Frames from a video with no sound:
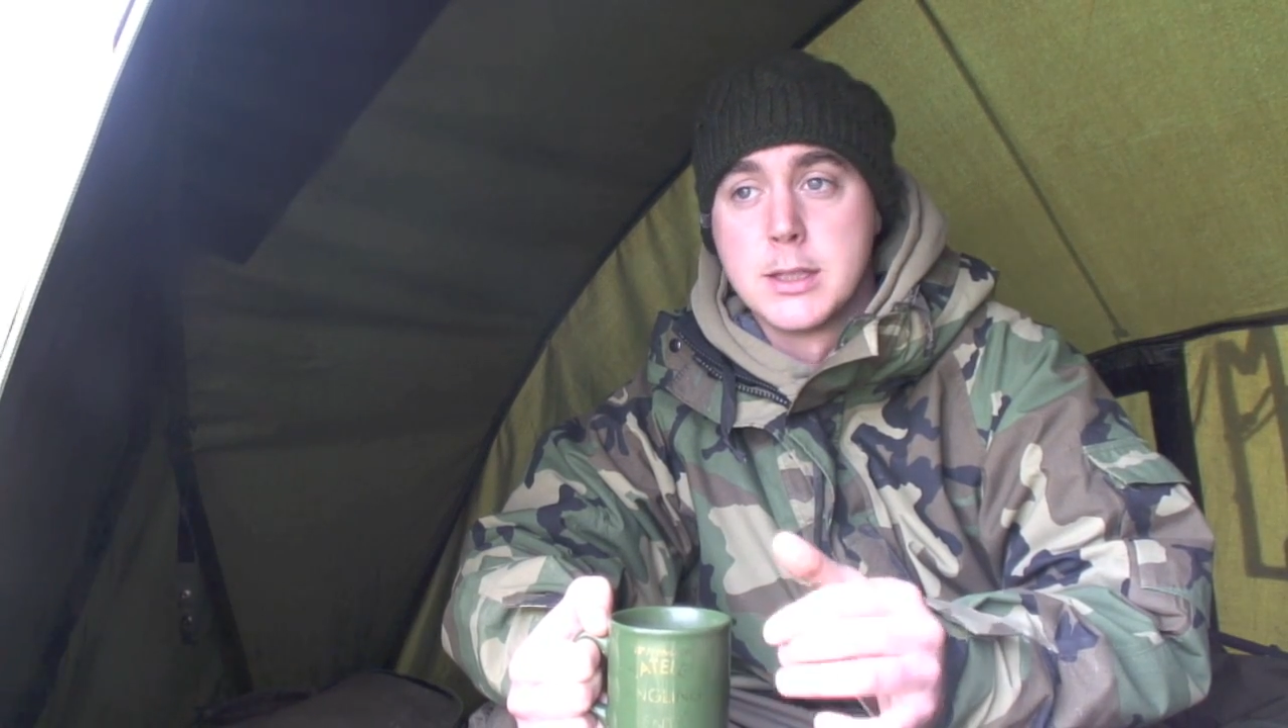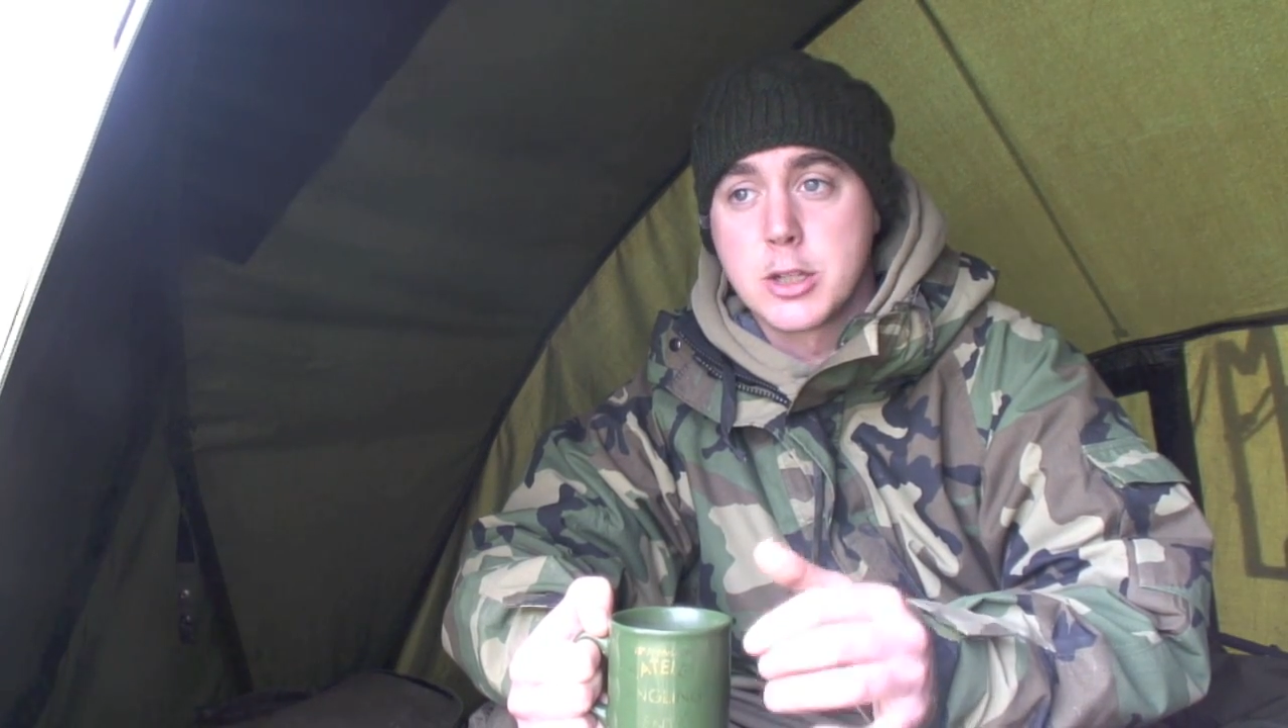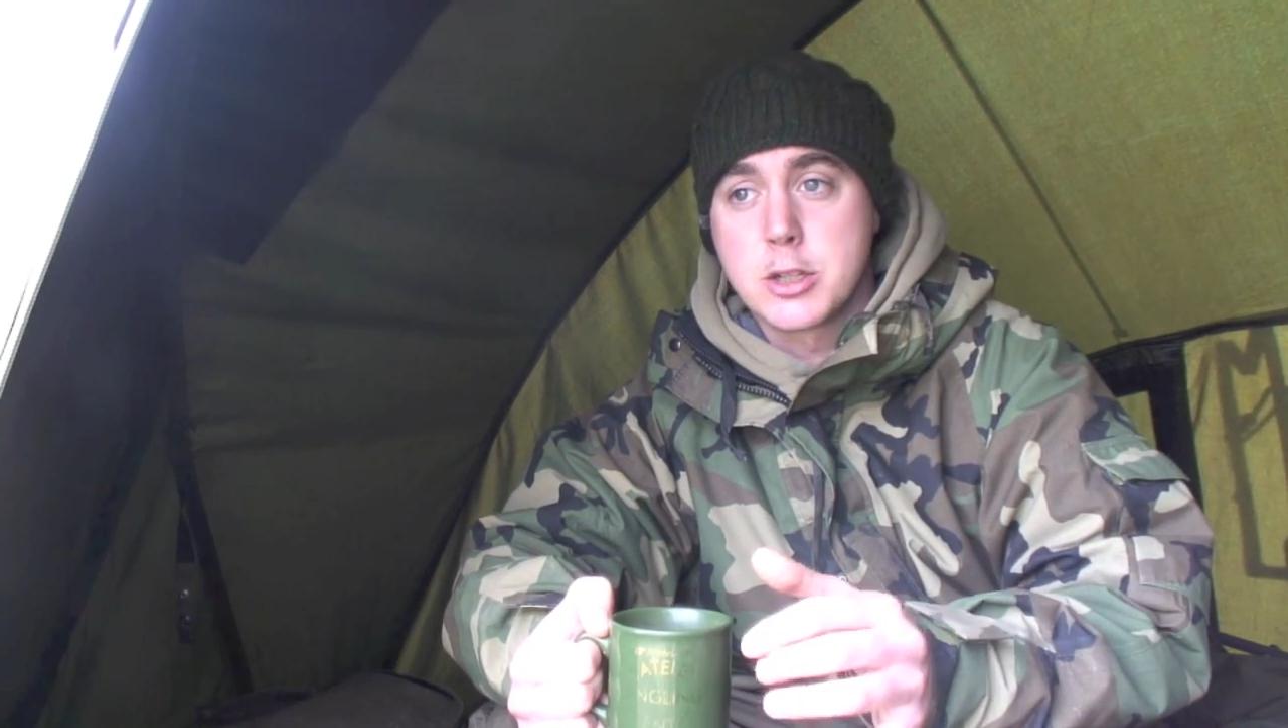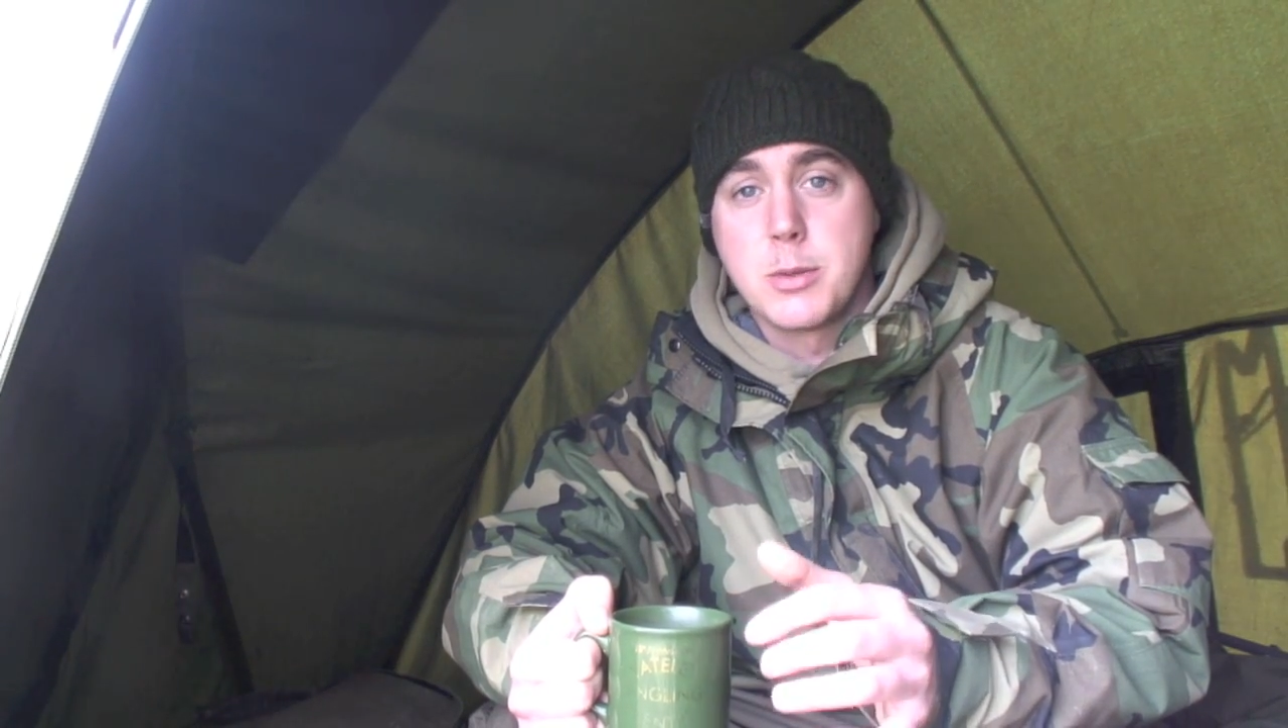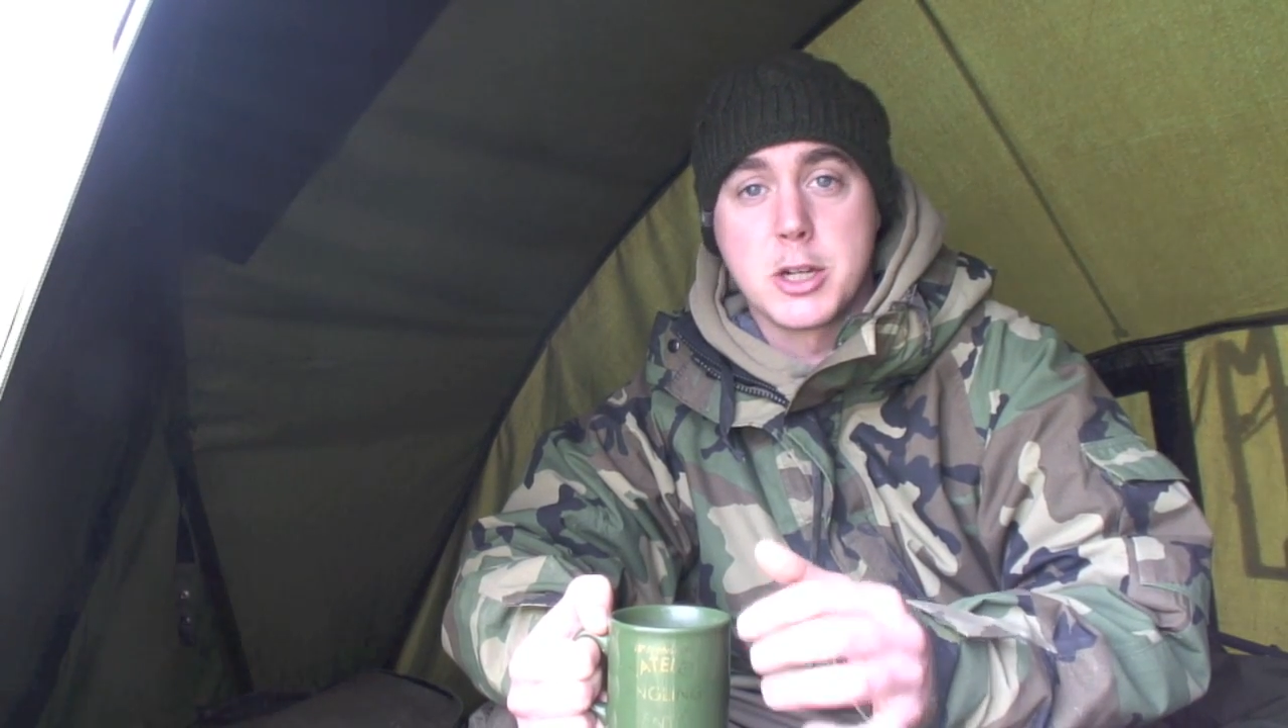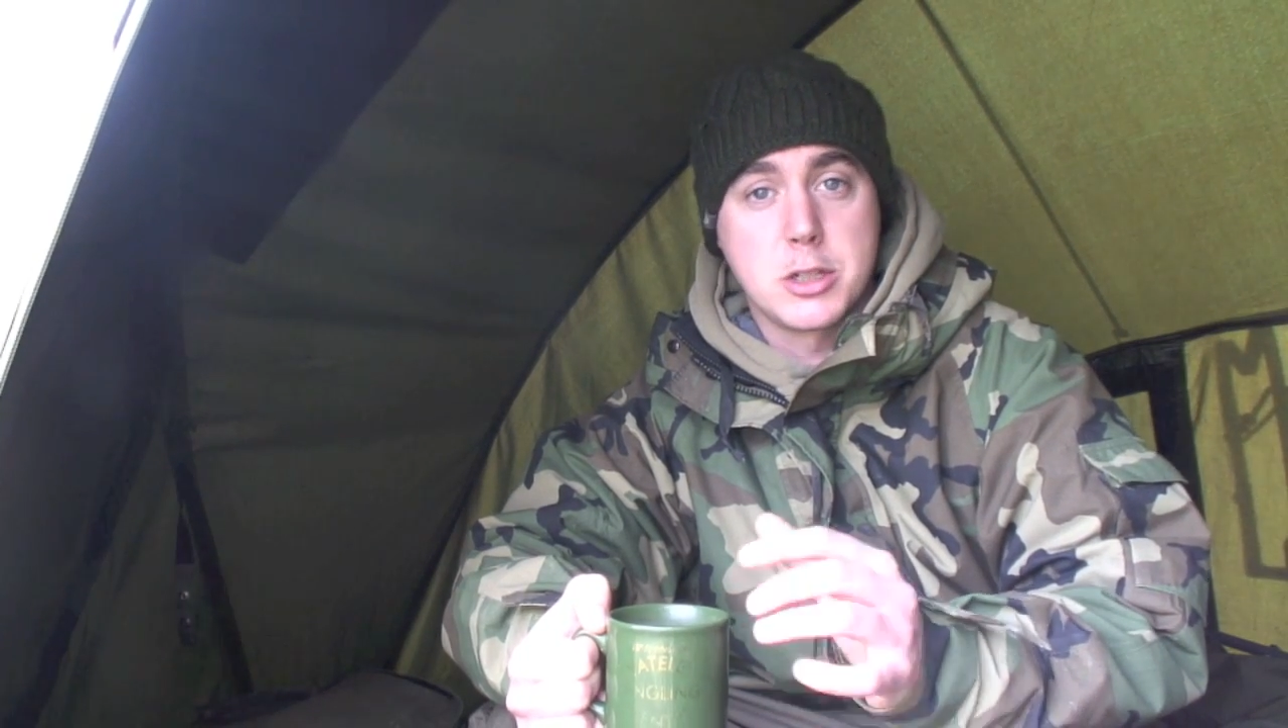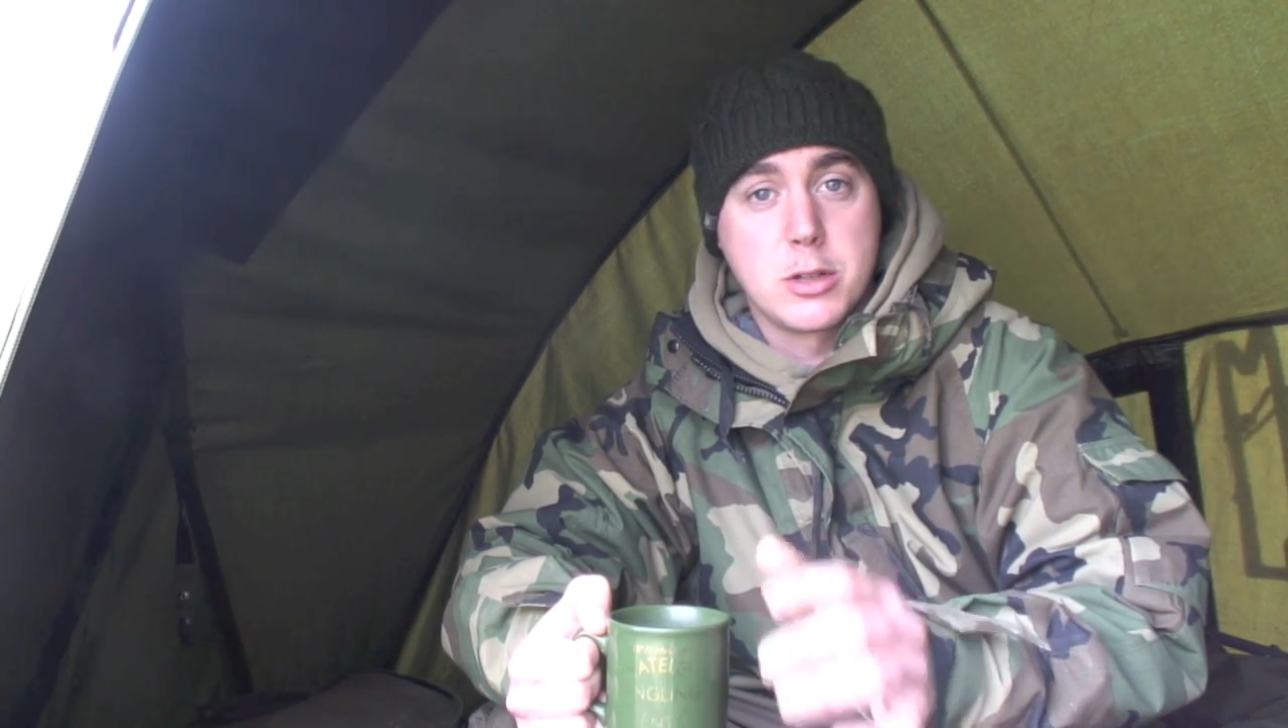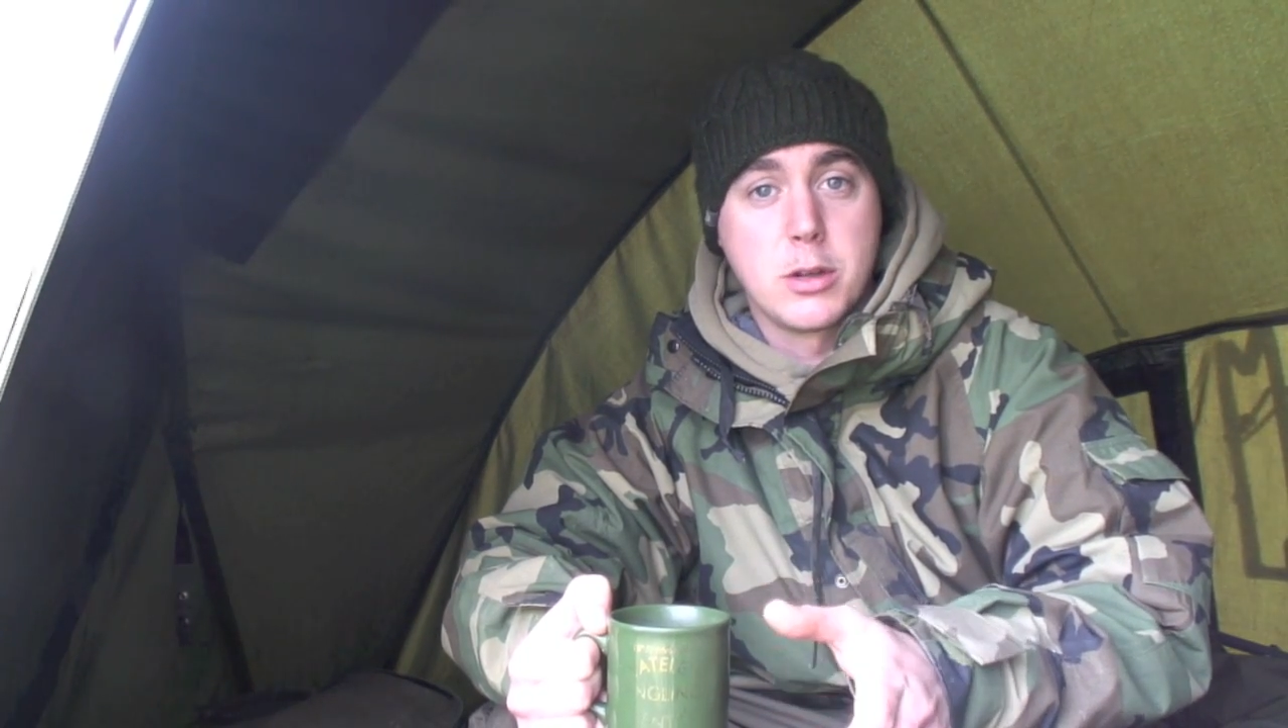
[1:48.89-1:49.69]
so you can imagine it's